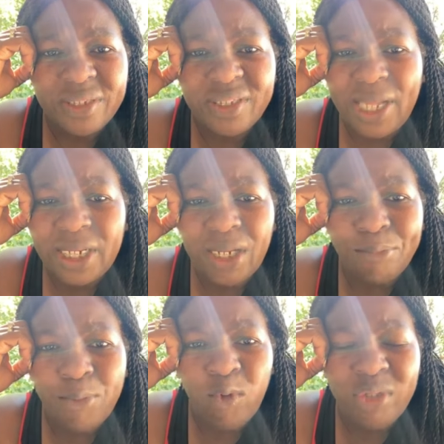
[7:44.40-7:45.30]
Standing
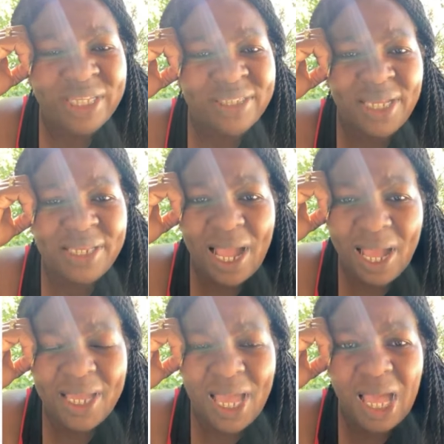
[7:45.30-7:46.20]
up boldly and said,
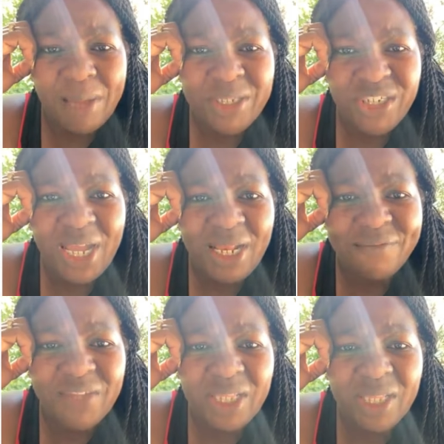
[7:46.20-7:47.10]
I am a child
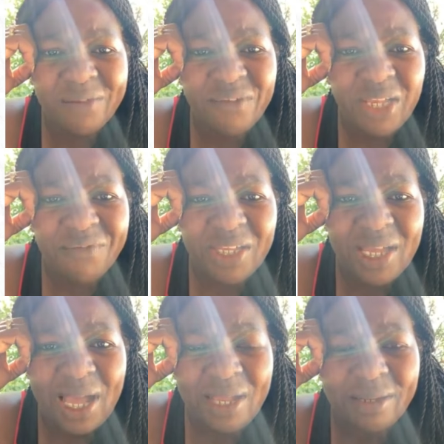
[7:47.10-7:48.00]
of the living
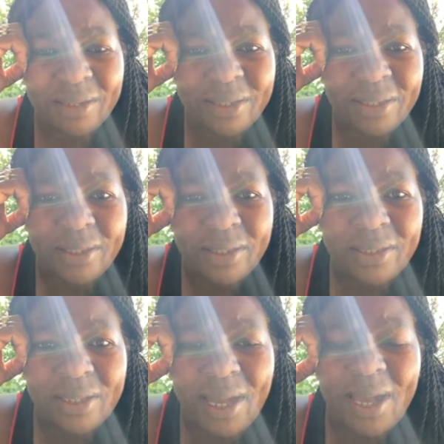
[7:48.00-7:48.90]
God.
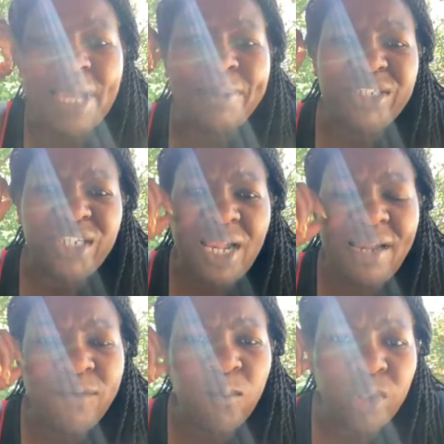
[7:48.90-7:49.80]
I am a
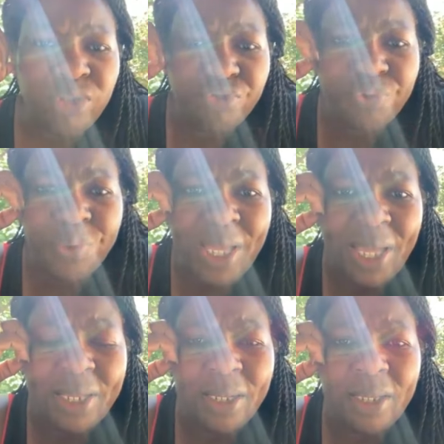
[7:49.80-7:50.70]
child of the one true
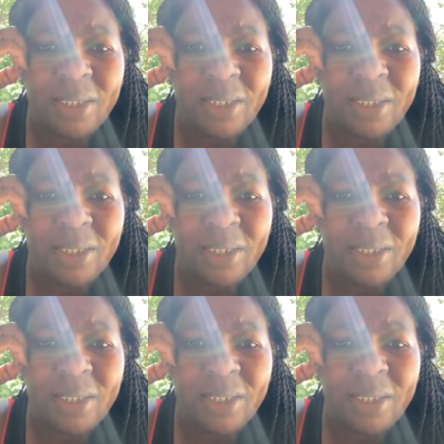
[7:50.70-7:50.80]
God.